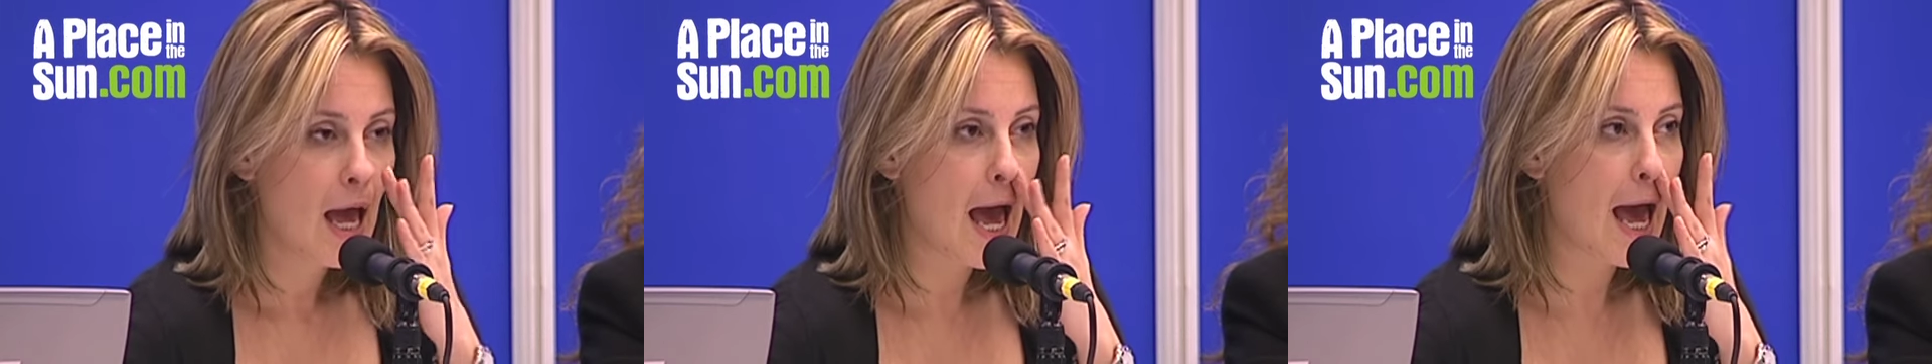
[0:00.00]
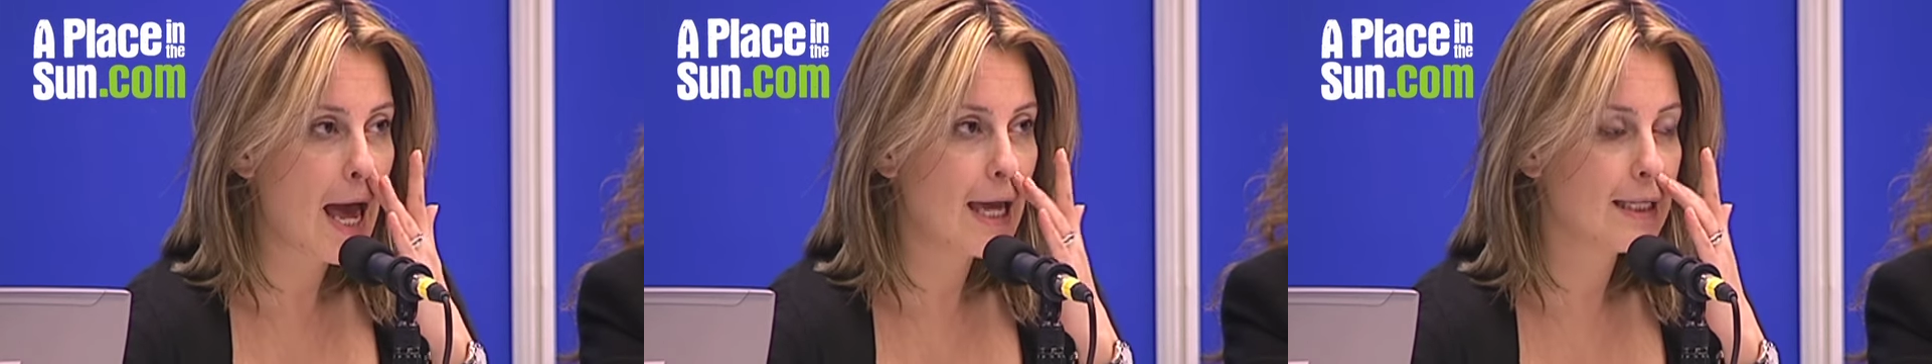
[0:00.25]

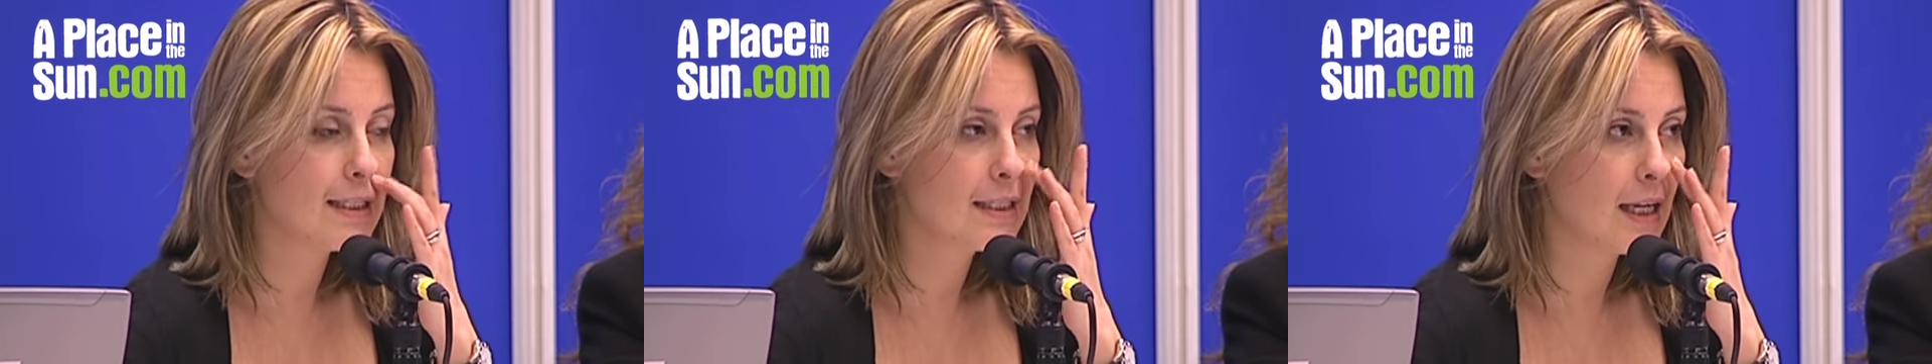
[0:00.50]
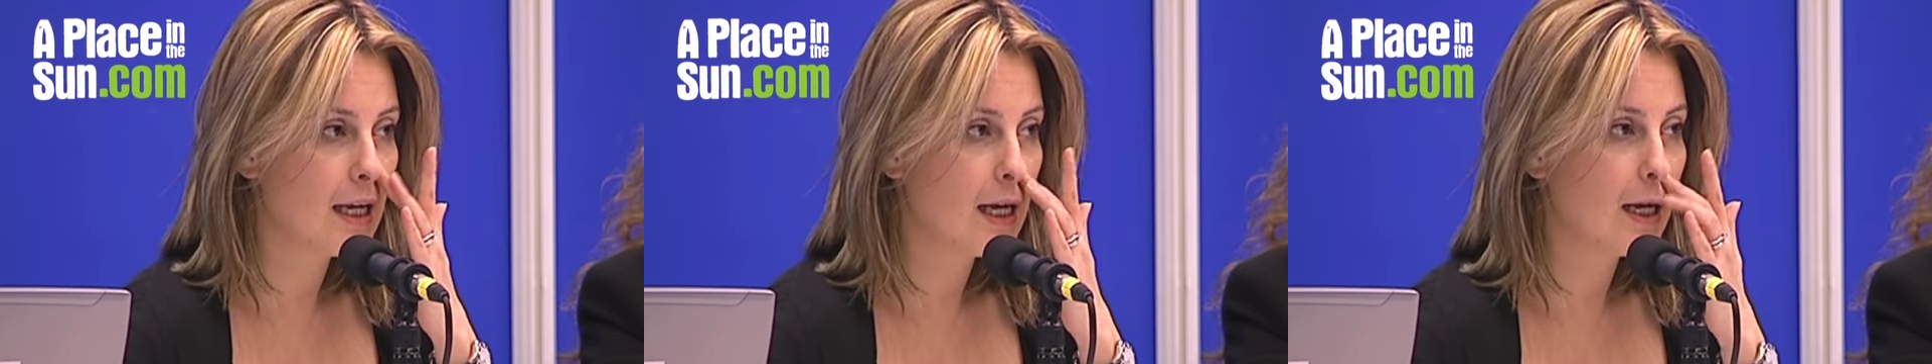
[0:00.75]
And
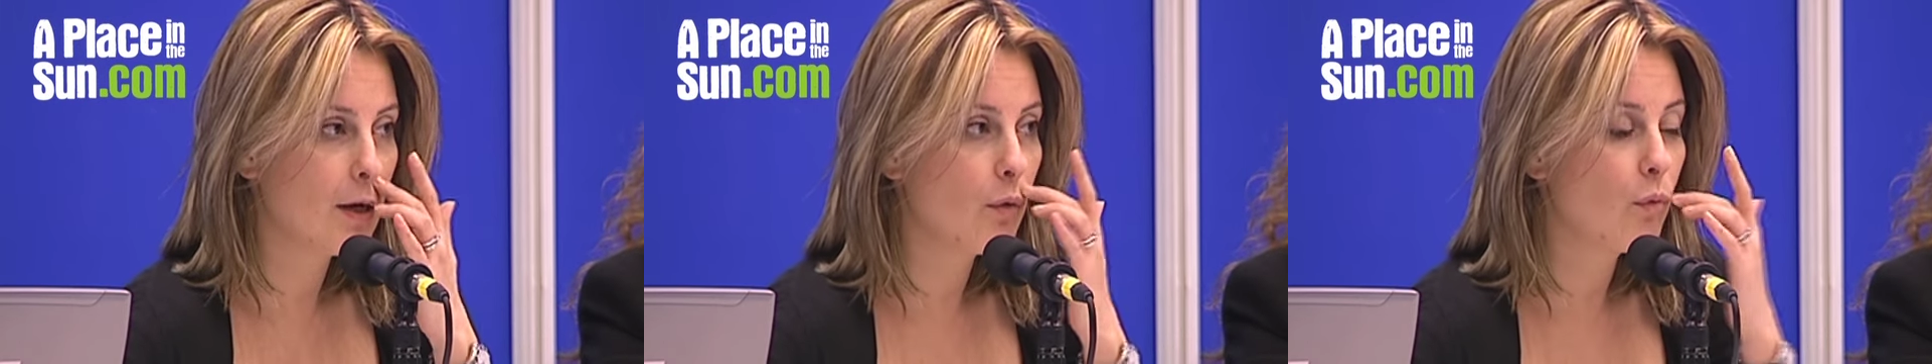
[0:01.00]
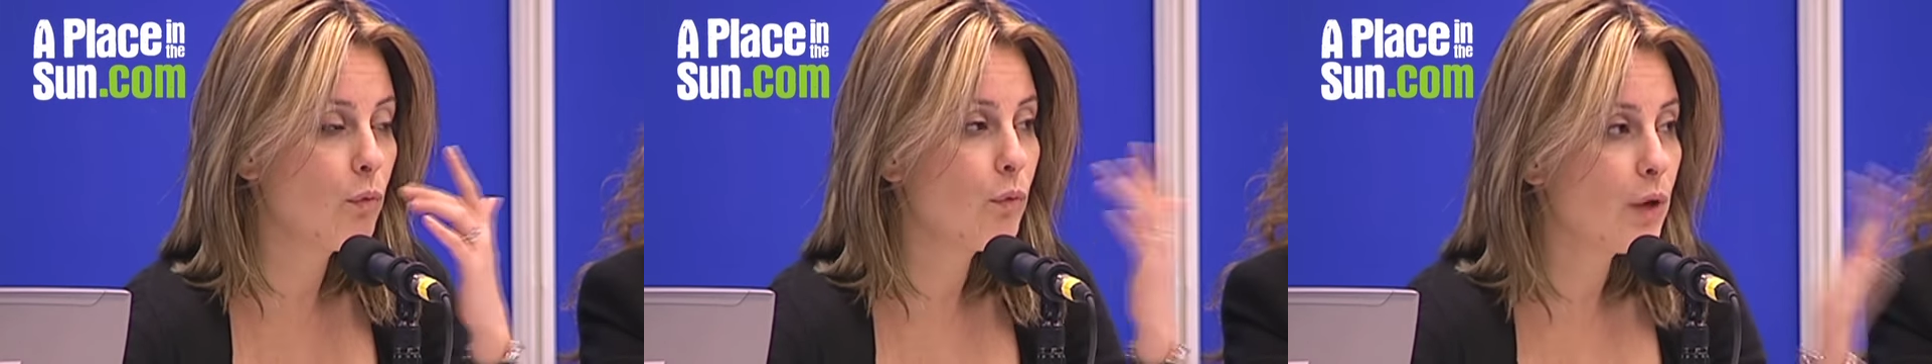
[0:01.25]

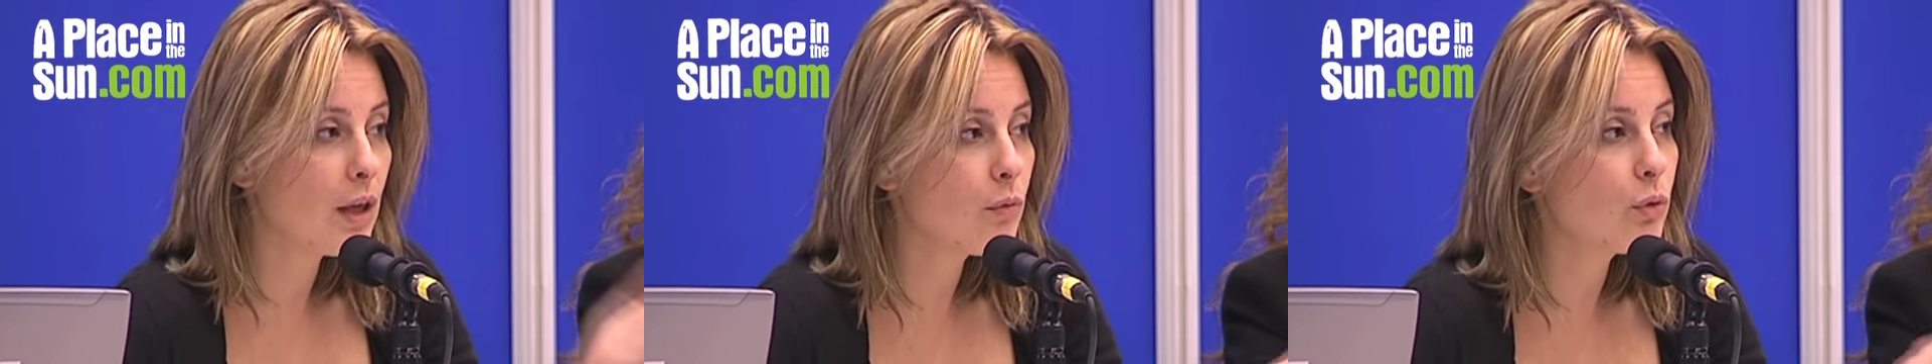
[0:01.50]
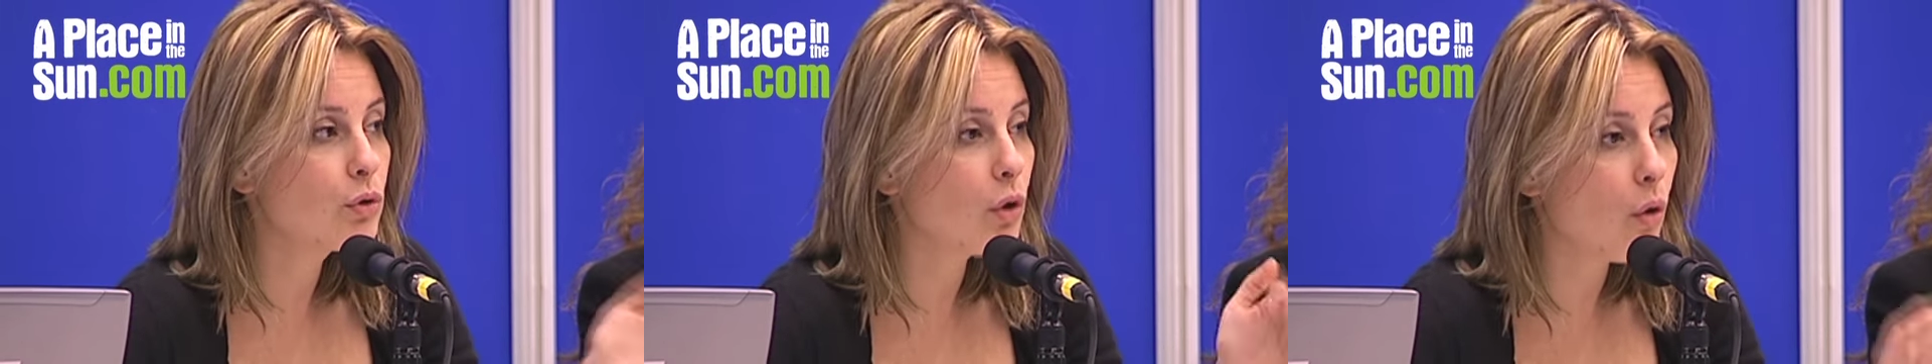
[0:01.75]
we
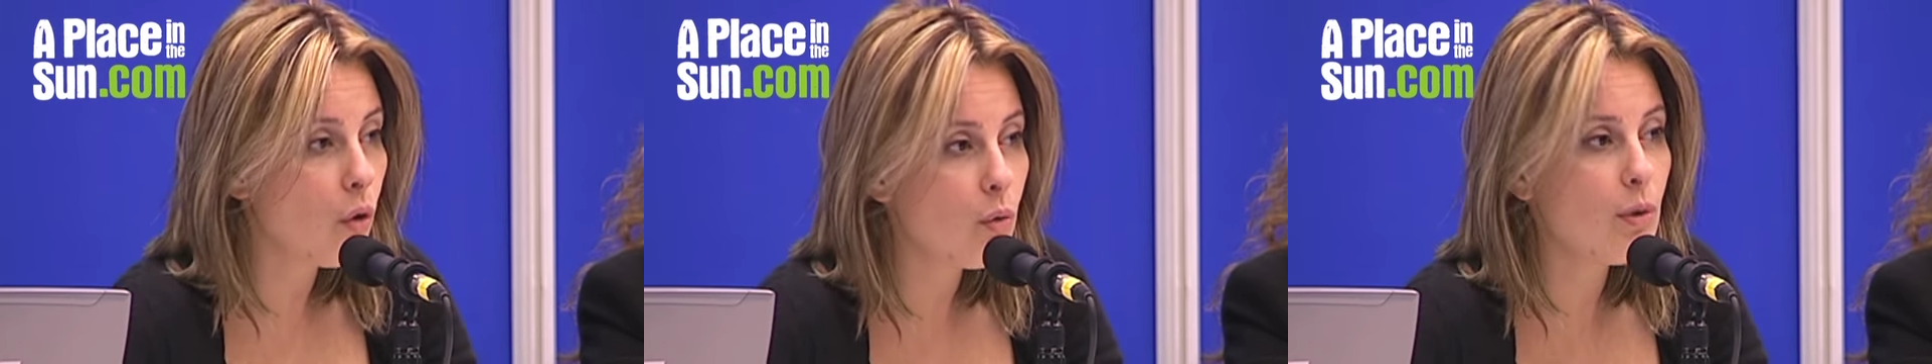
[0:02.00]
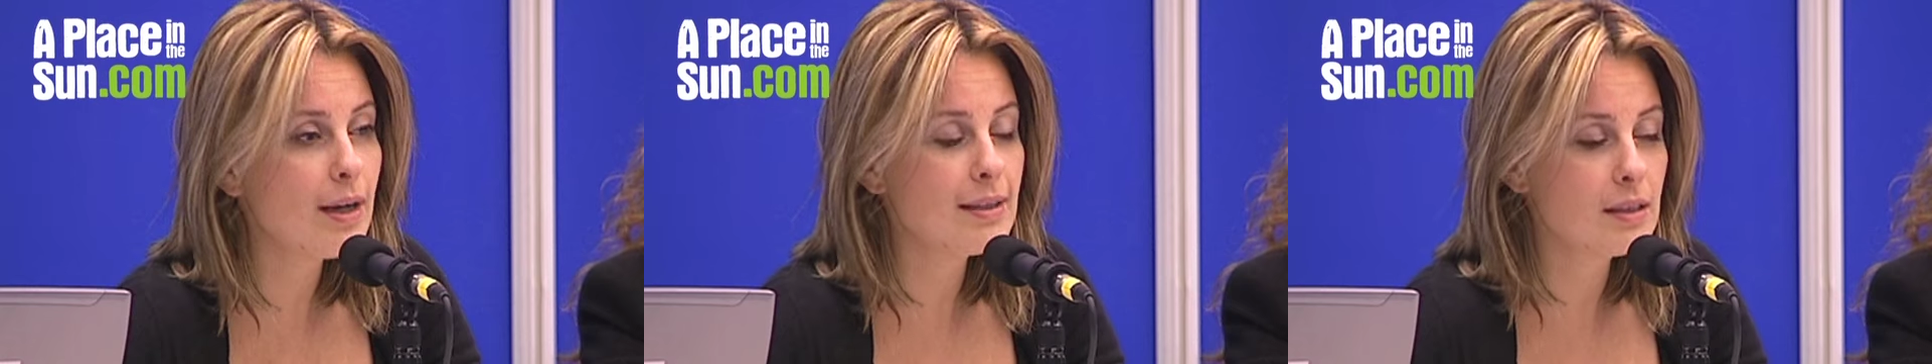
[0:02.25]
would
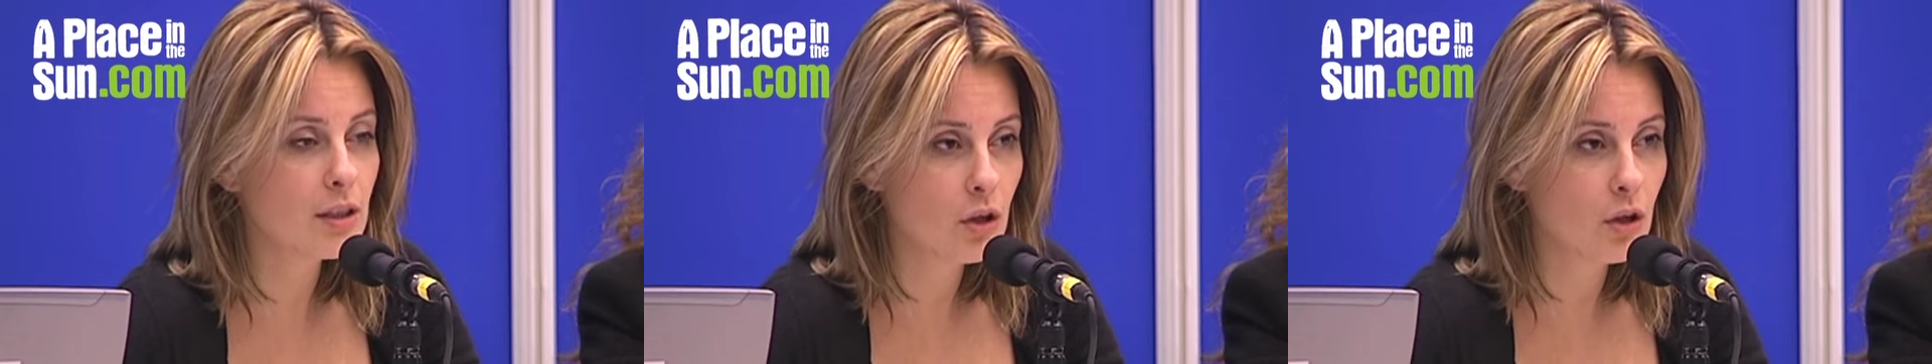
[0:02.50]
always